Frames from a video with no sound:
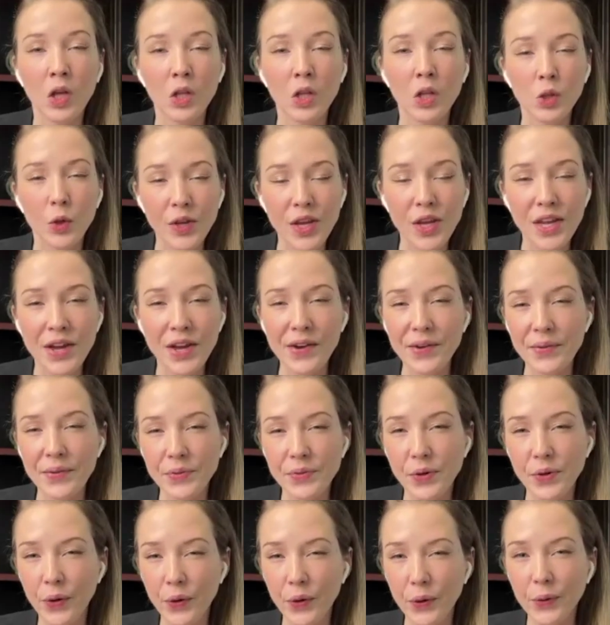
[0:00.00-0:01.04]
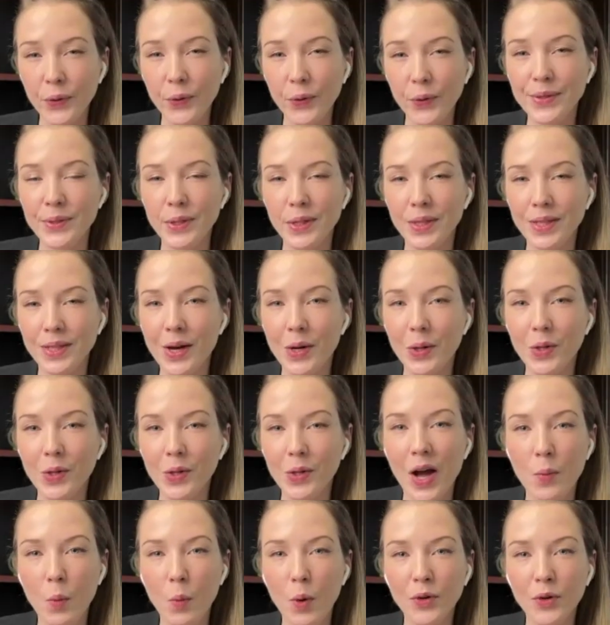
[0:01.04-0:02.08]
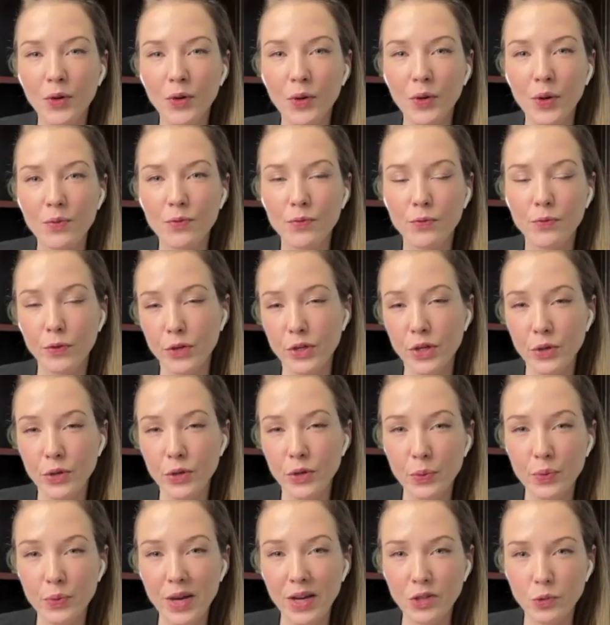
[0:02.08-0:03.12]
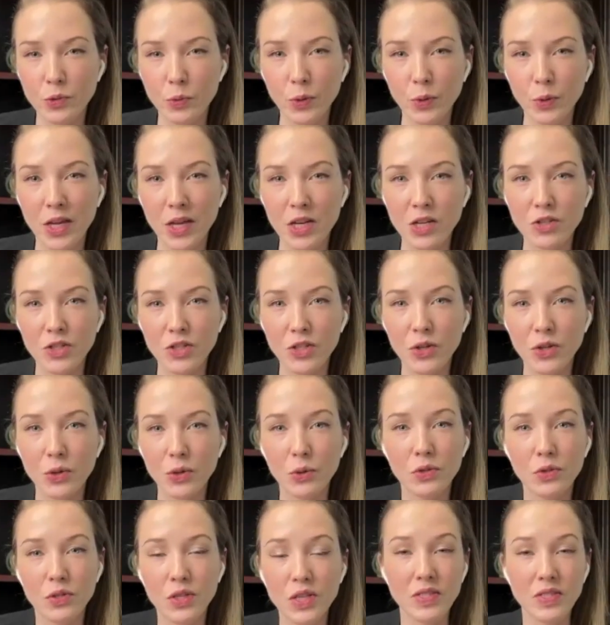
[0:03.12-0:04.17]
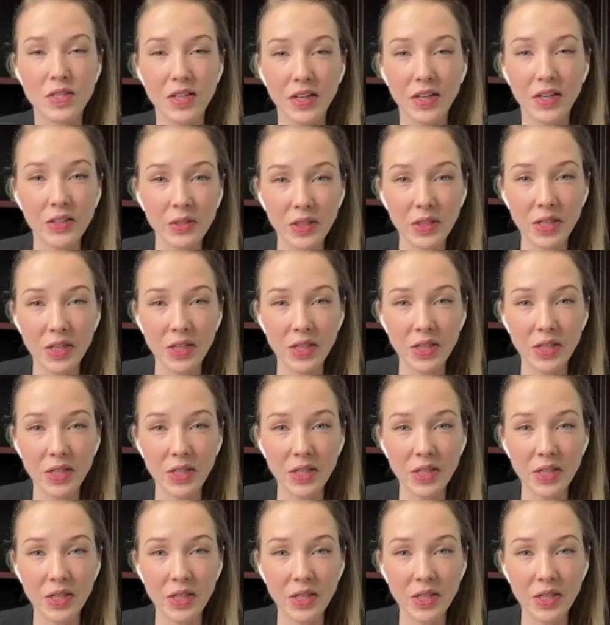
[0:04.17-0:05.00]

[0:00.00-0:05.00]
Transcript: Looking at the current lull, I wonder if for you that's related to seasonality.